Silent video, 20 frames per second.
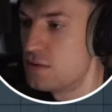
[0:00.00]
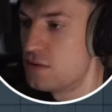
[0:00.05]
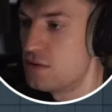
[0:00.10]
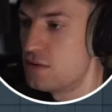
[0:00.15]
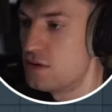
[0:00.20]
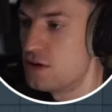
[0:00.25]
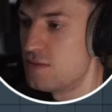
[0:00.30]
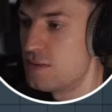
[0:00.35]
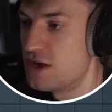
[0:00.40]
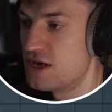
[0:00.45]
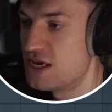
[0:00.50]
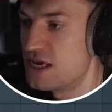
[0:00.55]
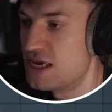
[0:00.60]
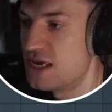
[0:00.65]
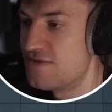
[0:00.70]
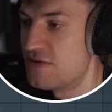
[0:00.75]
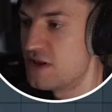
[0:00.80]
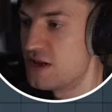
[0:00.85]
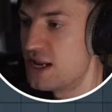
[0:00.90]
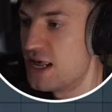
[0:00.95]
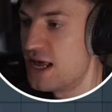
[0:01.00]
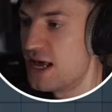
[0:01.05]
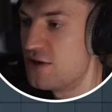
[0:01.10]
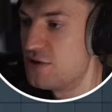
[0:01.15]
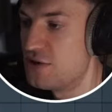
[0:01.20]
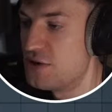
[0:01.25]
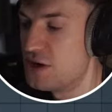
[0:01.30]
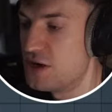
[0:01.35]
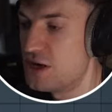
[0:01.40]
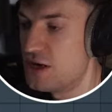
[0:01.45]
make it even
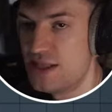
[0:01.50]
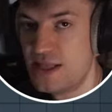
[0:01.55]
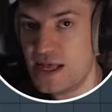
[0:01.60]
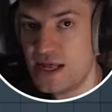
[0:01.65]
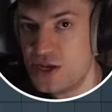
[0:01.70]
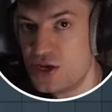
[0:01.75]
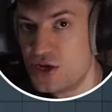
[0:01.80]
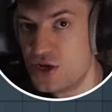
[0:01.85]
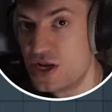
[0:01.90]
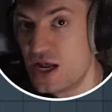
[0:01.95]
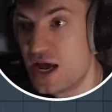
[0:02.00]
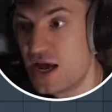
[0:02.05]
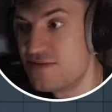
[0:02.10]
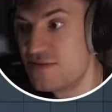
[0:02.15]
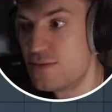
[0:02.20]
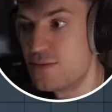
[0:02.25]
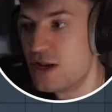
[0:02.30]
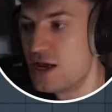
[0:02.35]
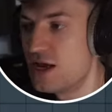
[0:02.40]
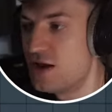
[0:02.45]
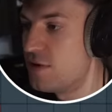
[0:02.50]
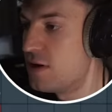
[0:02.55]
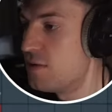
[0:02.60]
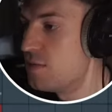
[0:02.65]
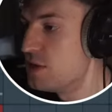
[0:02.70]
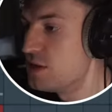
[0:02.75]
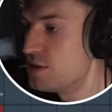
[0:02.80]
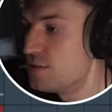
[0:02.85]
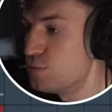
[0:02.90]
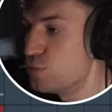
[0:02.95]
louder, and then you can have a play around
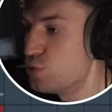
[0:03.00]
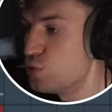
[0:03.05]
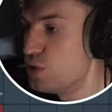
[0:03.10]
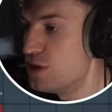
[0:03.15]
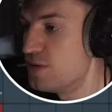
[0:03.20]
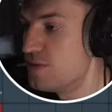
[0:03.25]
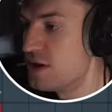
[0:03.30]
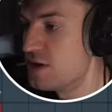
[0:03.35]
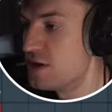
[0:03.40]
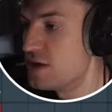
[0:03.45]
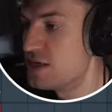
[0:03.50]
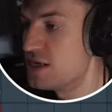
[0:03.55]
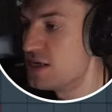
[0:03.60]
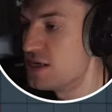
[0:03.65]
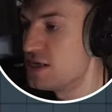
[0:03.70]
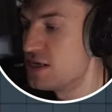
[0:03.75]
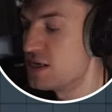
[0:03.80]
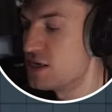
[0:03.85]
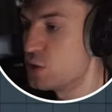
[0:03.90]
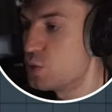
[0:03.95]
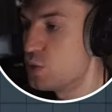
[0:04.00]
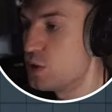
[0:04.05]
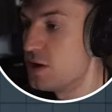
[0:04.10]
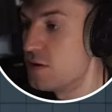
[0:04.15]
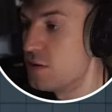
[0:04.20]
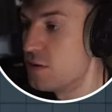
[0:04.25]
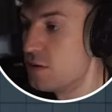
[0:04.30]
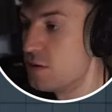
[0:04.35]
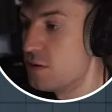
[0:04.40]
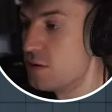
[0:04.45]
with this multiband setting as
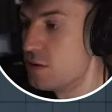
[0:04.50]
well.